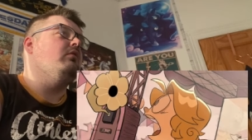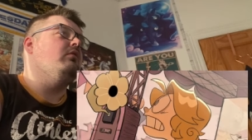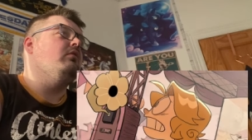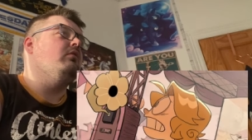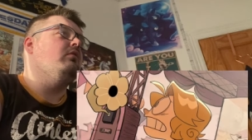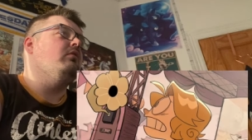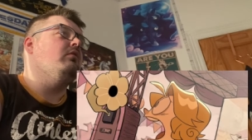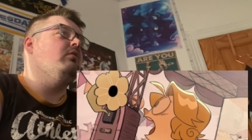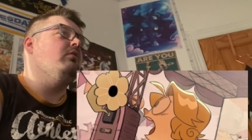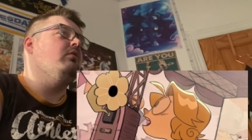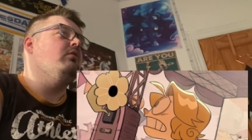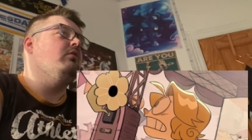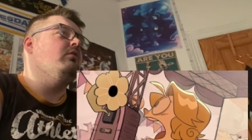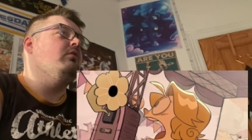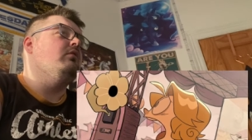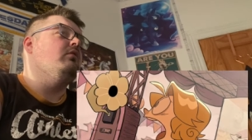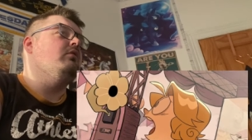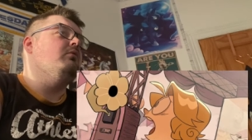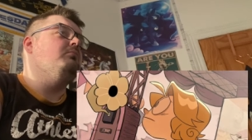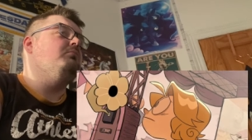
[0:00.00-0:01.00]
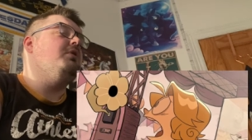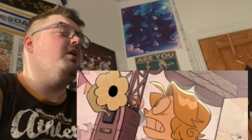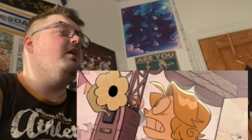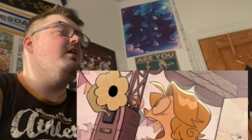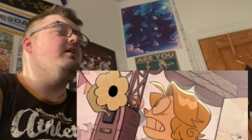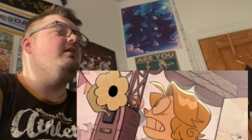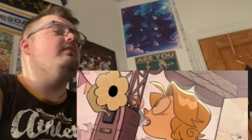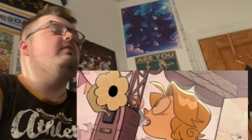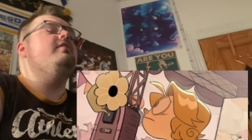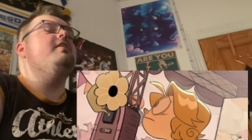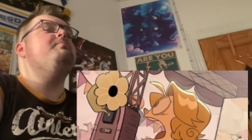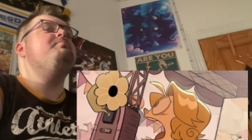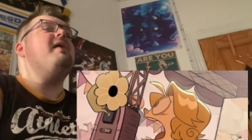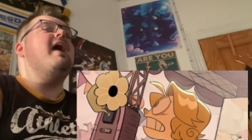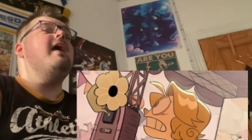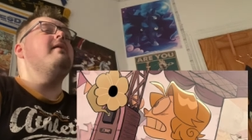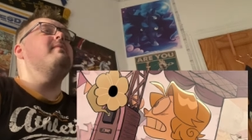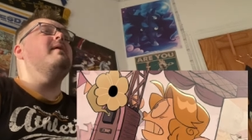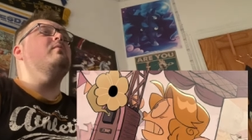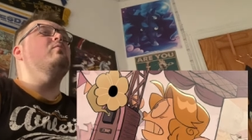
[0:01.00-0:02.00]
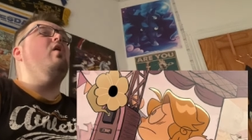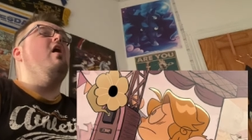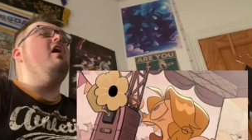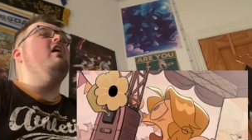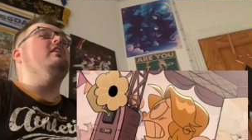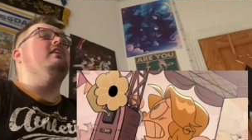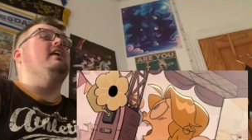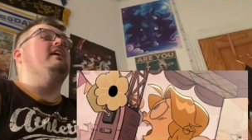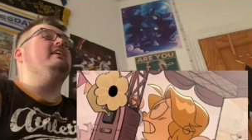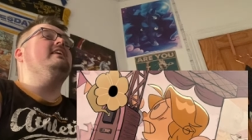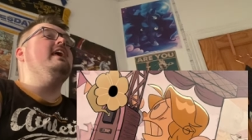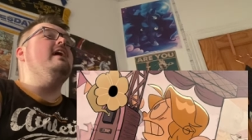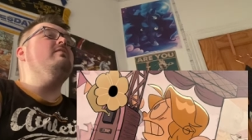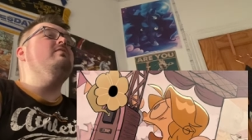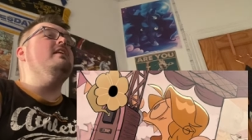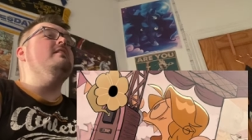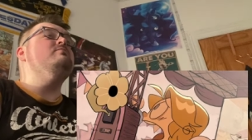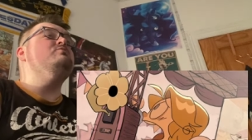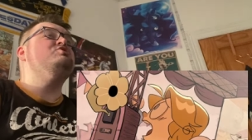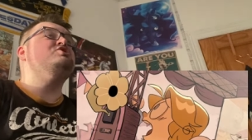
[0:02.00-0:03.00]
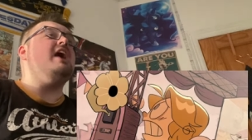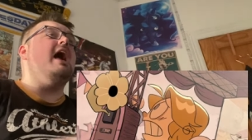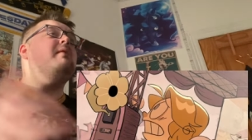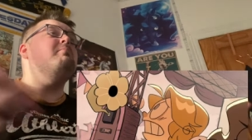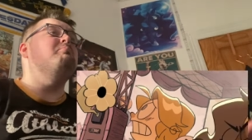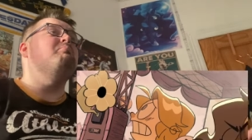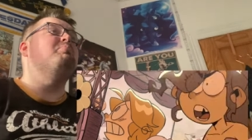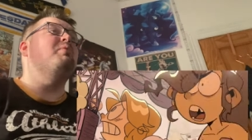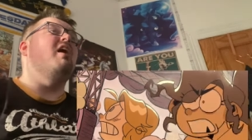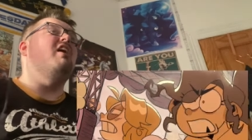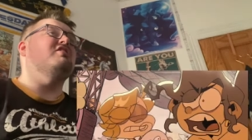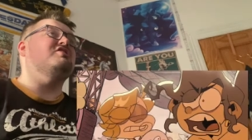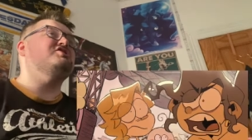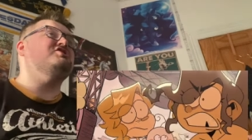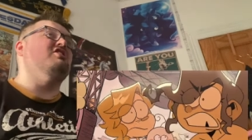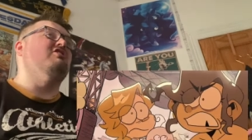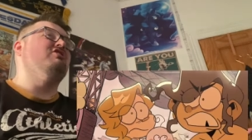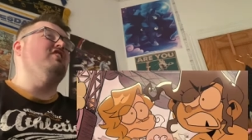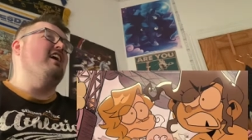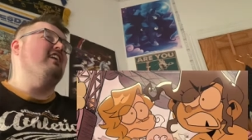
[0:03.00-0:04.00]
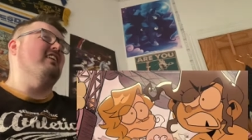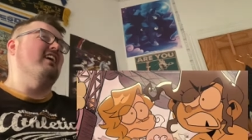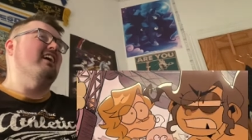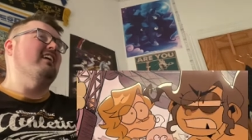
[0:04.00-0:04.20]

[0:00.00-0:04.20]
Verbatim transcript: on, can't you see that Bruh, the upset? baby won! Give them ten bucks already!